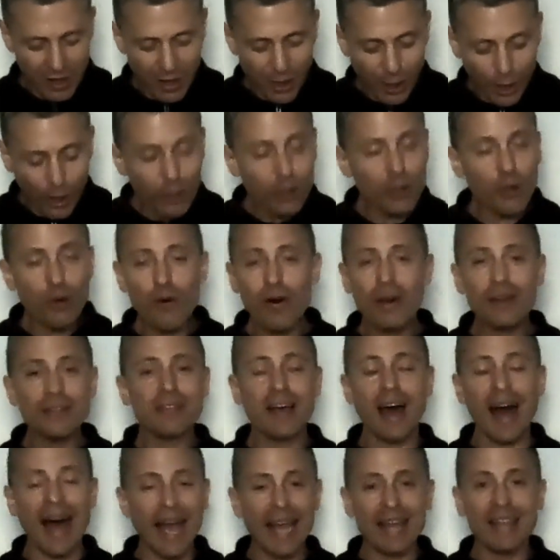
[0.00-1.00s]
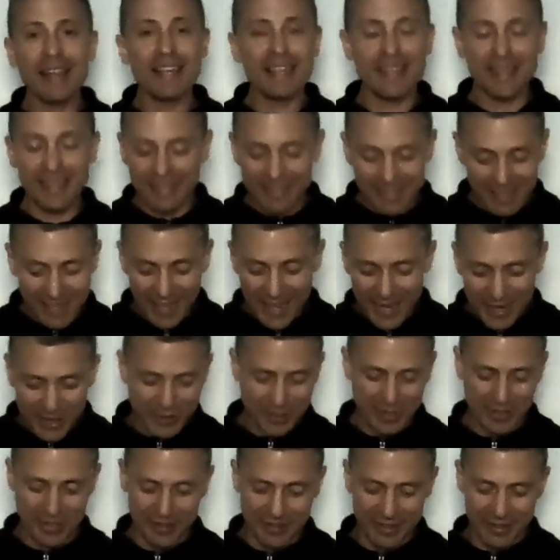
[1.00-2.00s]
Aloha's highly
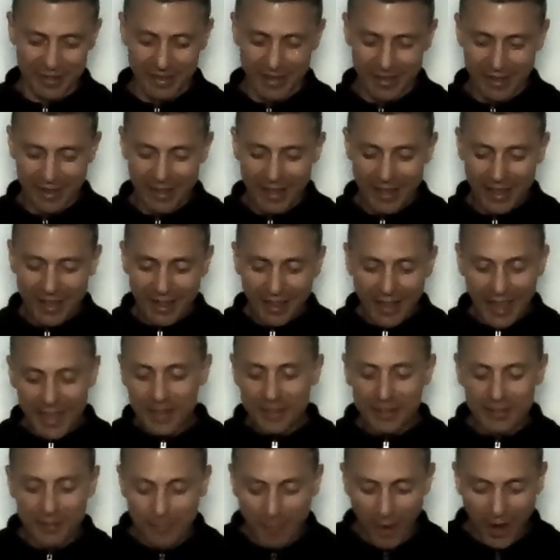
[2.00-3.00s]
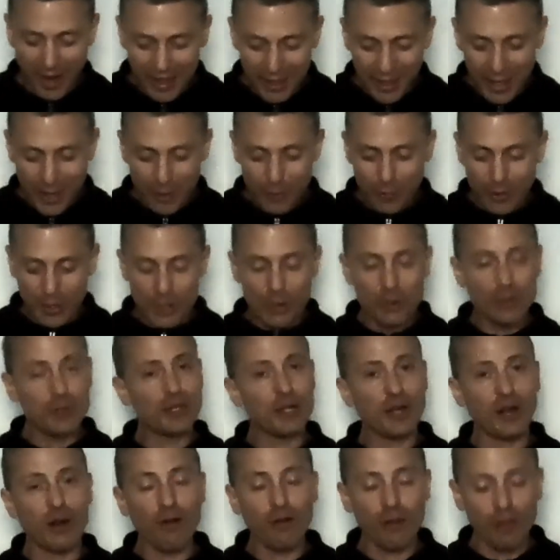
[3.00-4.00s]
contagious. Like smiling when you
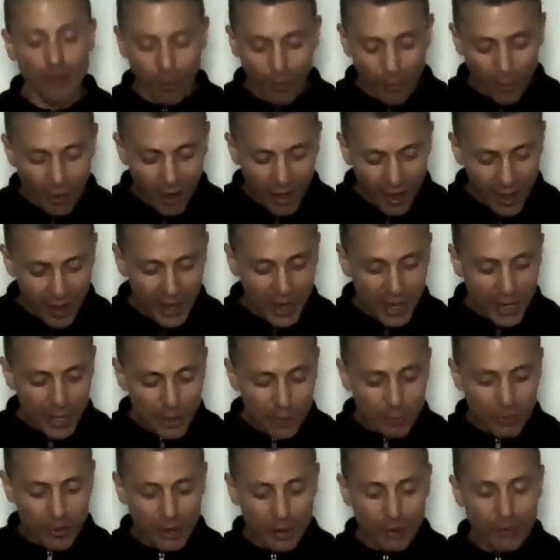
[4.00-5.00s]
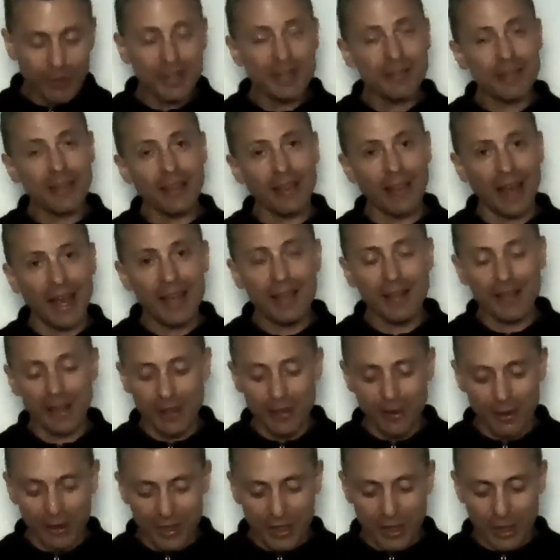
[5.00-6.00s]
share aloha, you increase the
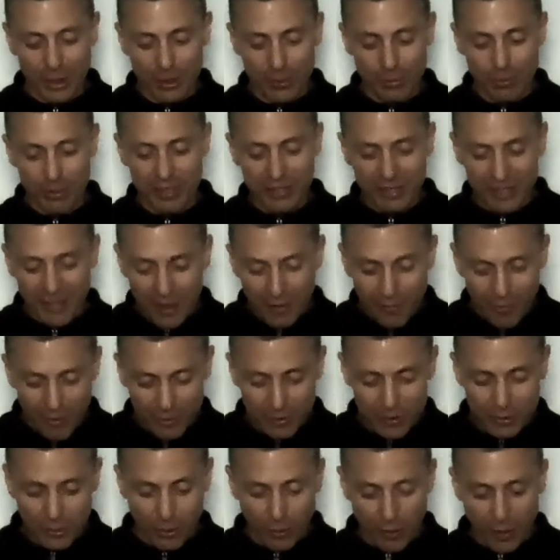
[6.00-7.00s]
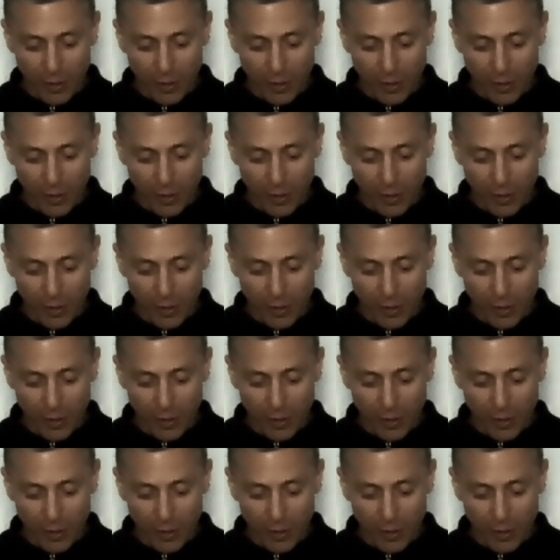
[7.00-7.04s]
likelihood that the receivers